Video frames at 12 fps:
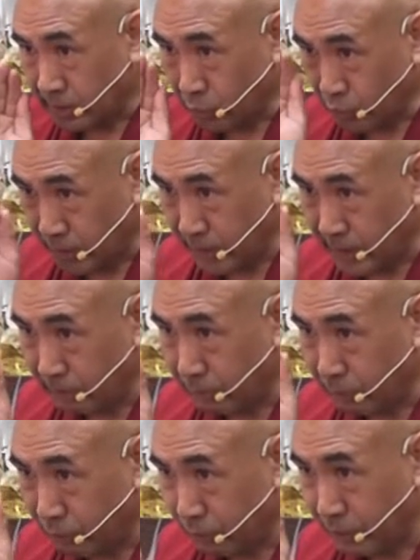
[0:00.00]
you can have
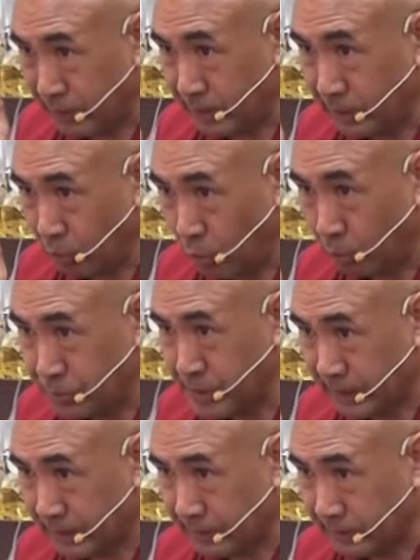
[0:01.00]
a vivek
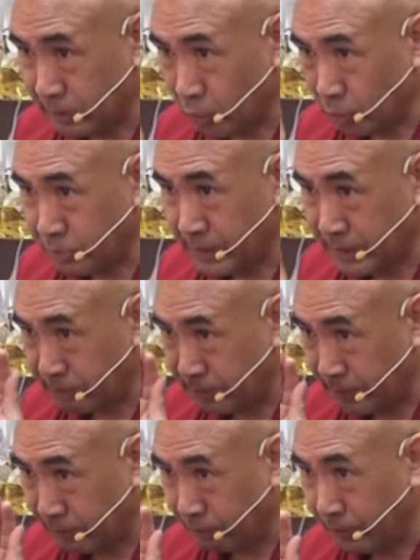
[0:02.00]
object. The object is
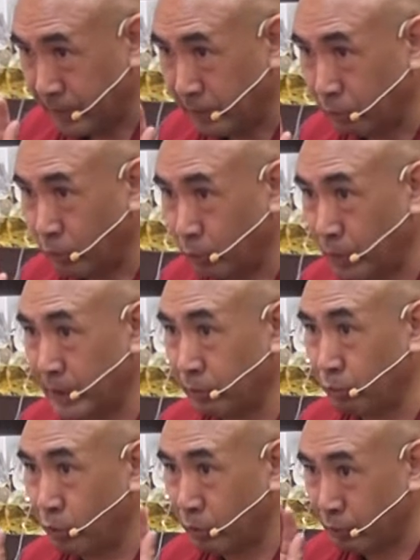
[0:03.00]
become very vivek,
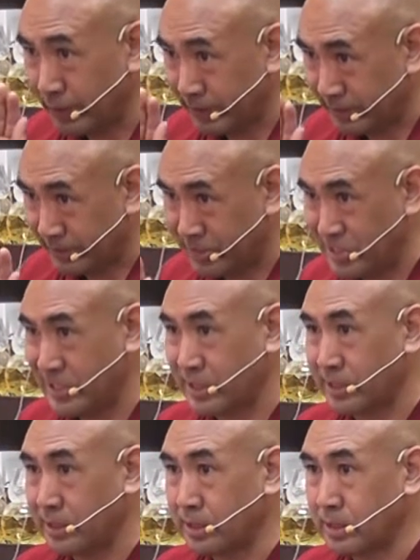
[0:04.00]
very
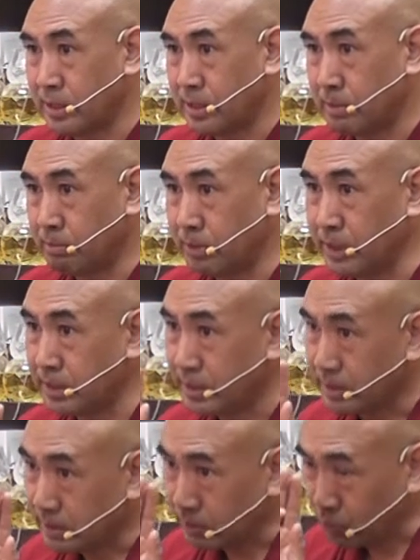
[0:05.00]
clear, but
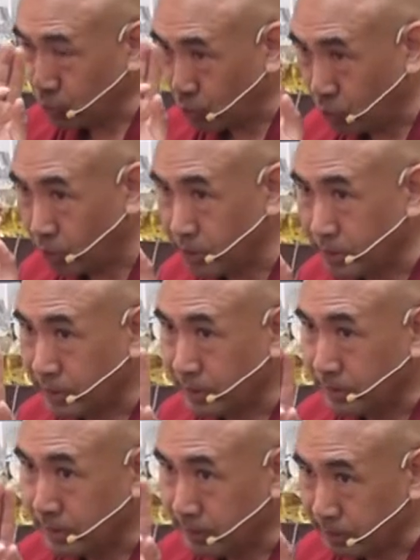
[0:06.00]
you got
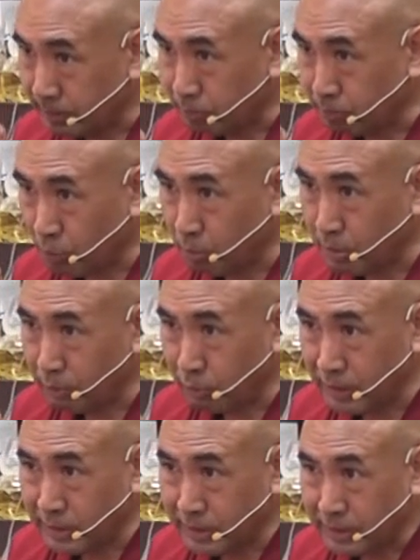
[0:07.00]
problem
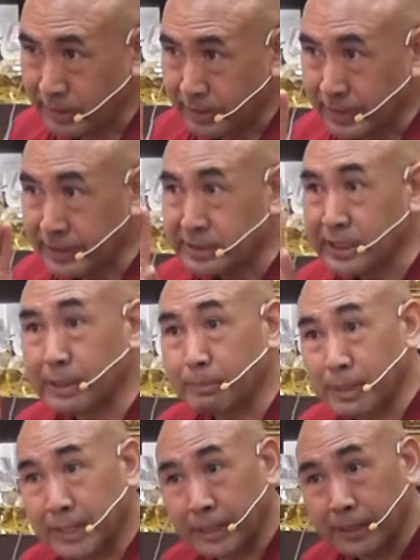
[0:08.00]
what?
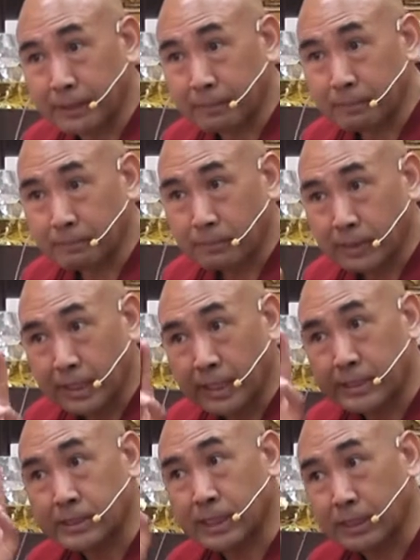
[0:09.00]
Excitement.
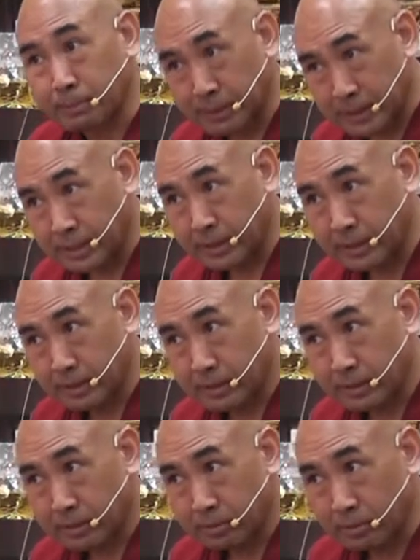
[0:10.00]

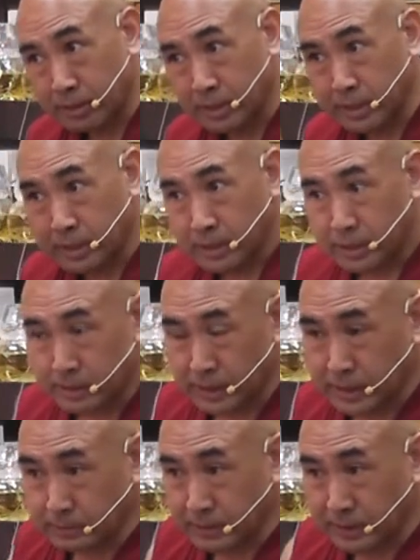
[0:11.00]
Okay,
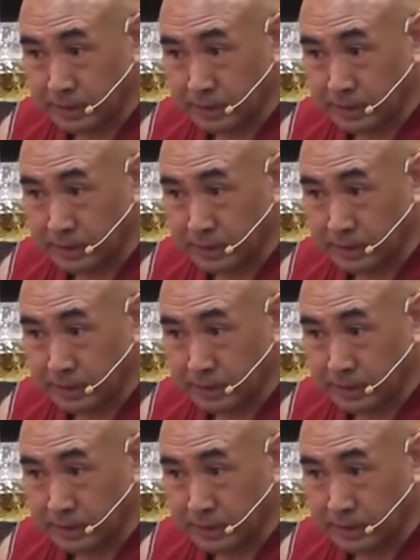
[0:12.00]
that